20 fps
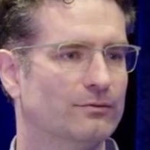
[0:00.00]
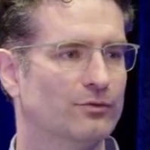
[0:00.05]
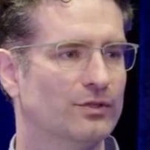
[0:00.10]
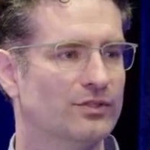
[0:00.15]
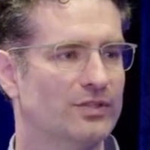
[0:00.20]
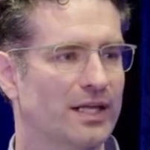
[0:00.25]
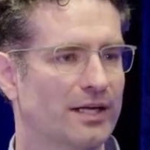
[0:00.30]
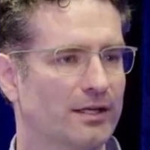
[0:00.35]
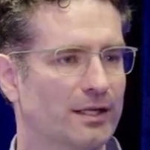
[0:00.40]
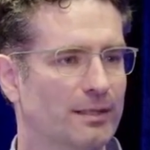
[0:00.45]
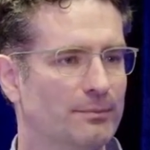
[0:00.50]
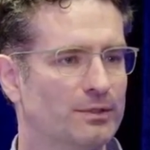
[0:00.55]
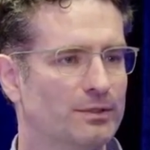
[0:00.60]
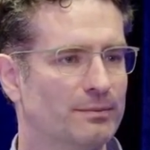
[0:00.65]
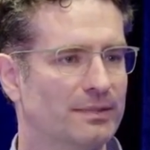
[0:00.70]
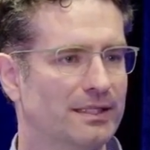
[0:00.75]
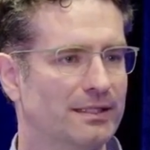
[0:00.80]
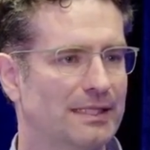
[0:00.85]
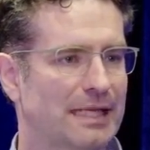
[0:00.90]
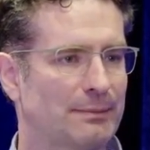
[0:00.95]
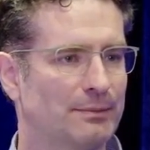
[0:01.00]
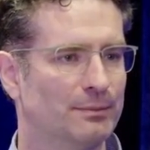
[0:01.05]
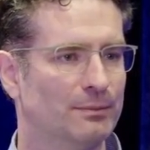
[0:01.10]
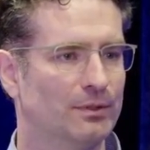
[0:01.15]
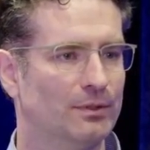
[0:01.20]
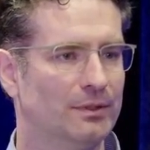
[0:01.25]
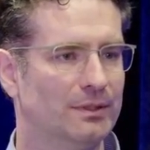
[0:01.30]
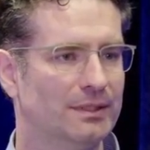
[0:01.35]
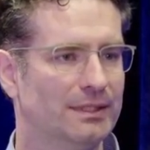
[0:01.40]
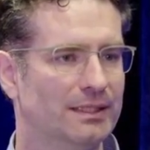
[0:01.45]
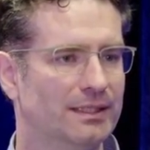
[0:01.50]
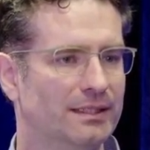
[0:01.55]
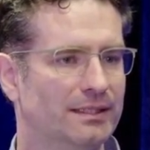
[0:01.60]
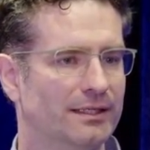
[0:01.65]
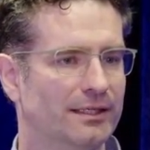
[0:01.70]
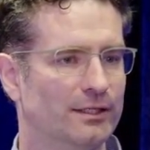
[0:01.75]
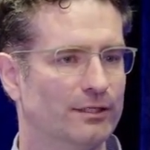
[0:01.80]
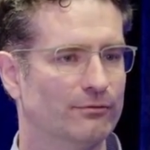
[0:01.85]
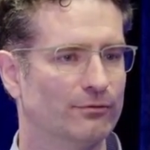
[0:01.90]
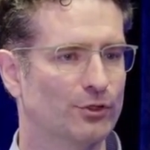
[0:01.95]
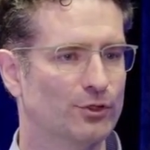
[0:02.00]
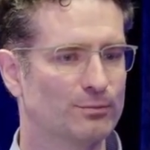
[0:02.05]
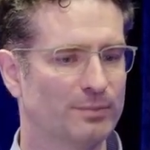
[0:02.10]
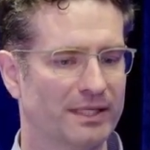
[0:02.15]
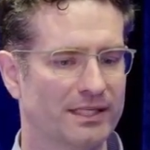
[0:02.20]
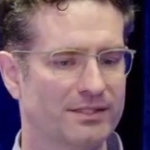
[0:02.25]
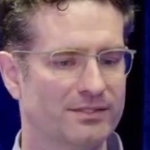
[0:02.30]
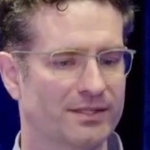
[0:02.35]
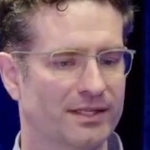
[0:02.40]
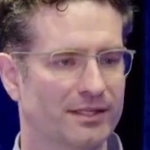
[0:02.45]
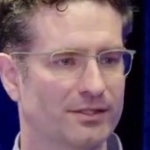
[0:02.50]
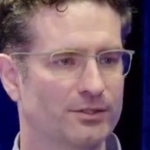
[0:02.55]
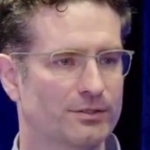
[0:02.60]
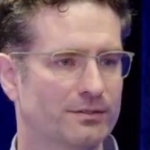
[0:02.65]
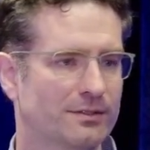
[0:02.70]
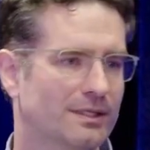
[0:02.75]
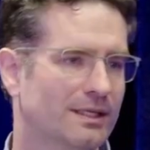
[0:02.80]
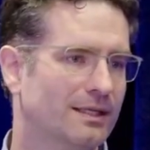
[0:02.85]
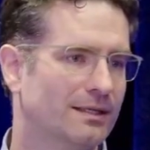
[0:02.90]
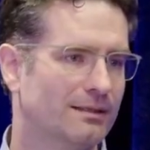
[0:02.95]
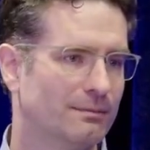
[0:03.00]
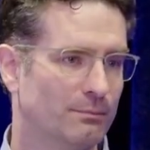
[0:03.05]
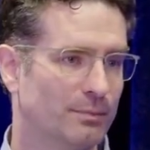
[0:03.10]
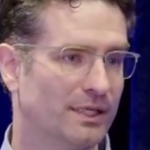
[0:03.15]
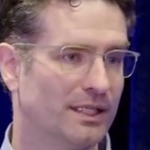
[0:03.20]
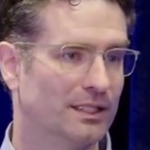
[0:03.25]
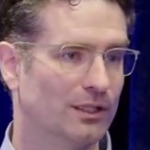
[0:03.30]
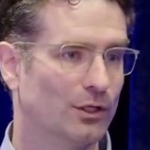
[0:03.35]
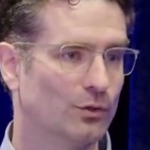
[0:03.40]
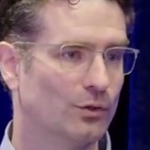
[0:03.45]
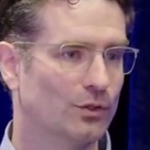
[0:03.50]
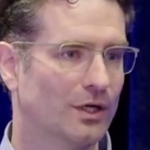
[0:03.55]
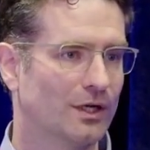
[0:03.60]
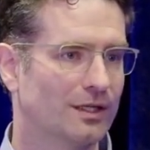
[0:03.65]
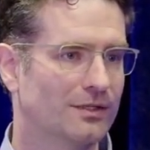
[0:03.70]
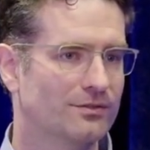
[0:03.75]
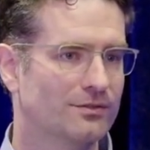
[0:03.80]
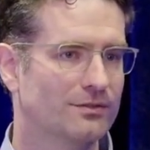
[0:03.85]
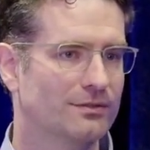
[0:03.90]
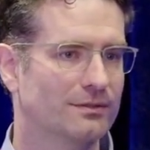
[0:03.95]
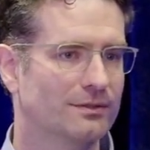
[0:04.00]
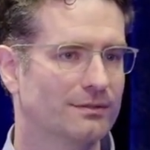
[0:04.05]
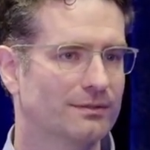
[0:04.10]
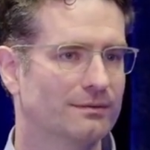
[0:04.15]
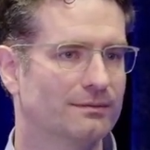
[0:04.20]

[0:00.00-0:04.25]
if we set it up to be adaptable in the first place, then it's pretty low cost,